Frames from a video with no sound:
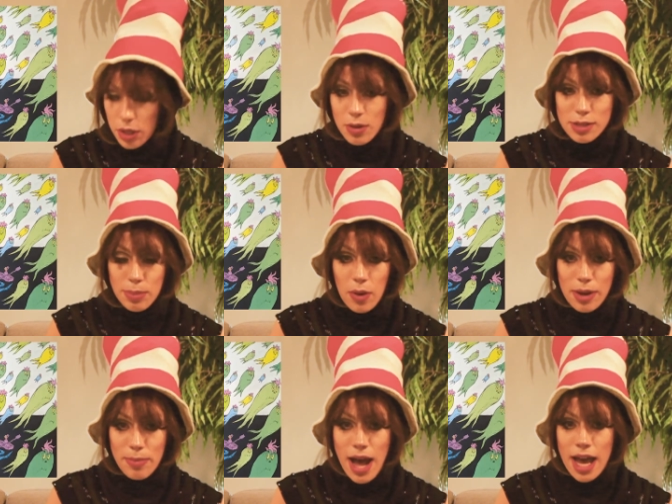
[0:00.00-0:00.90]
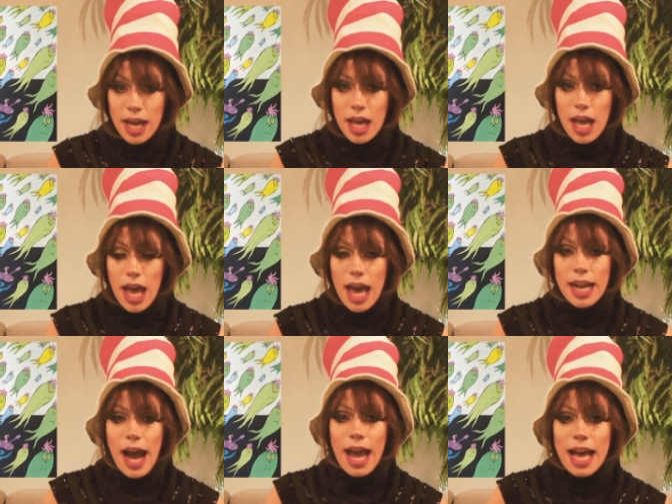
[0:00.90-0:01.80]
blues blowing by.
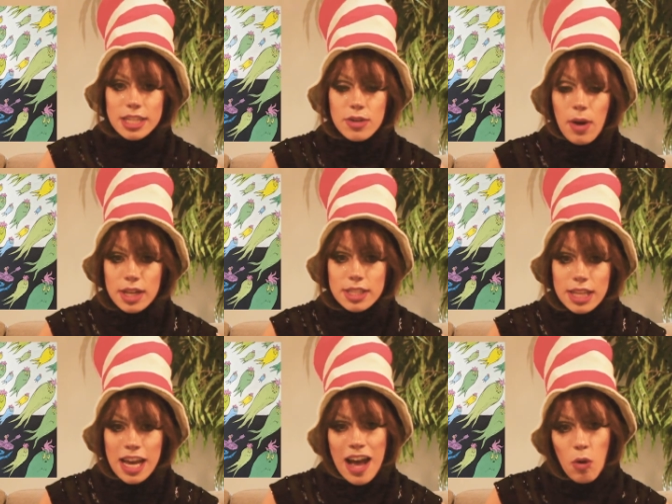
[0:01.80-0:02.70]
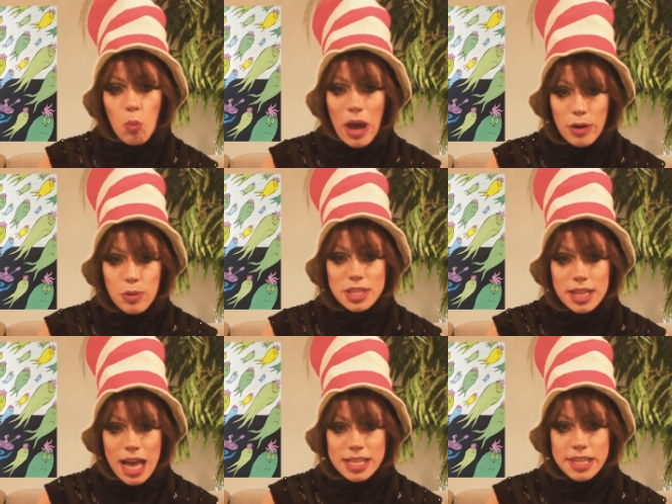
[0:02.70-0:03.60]
And I ask you honestly, when was the
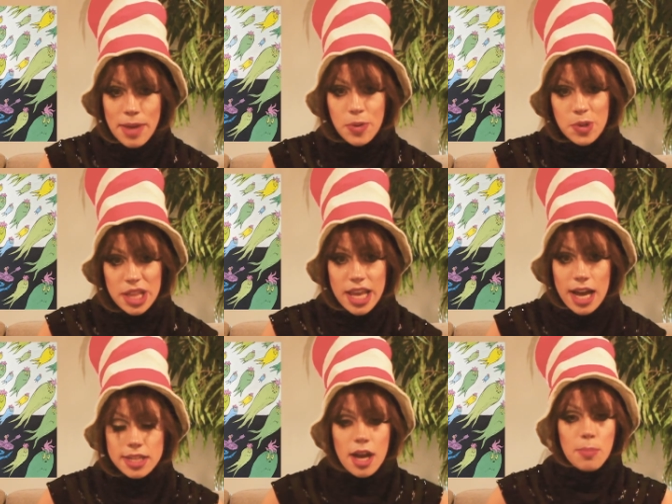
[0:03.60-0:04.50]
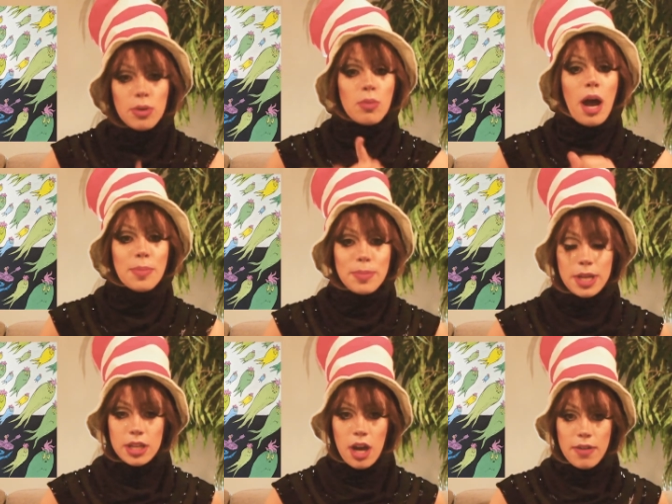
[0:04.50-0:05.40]
last time you did that?
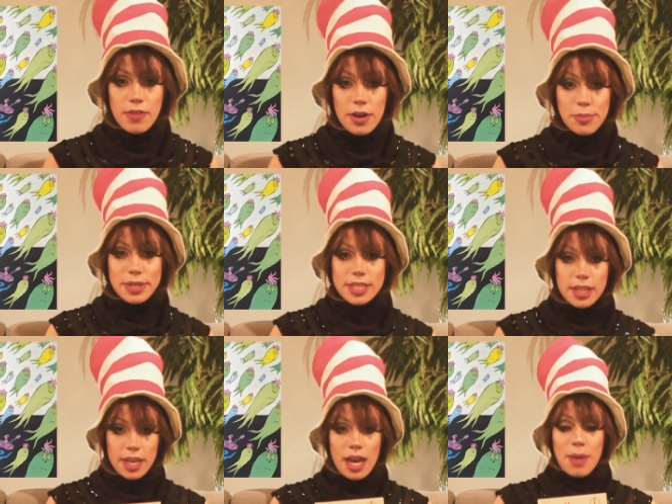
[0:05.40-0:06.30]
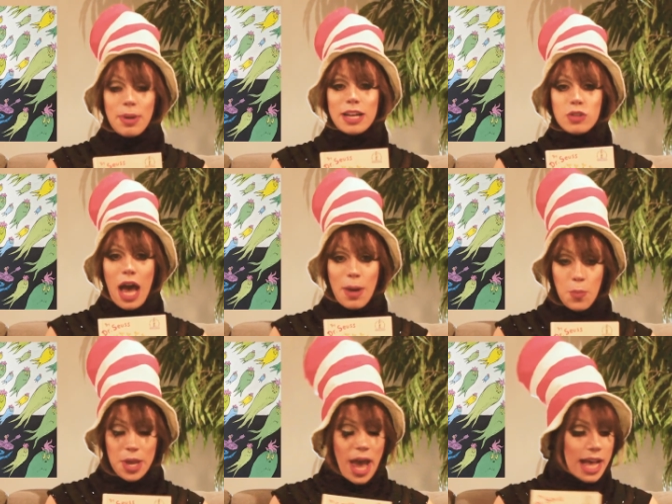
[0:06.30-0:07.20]
probably not very recently, because we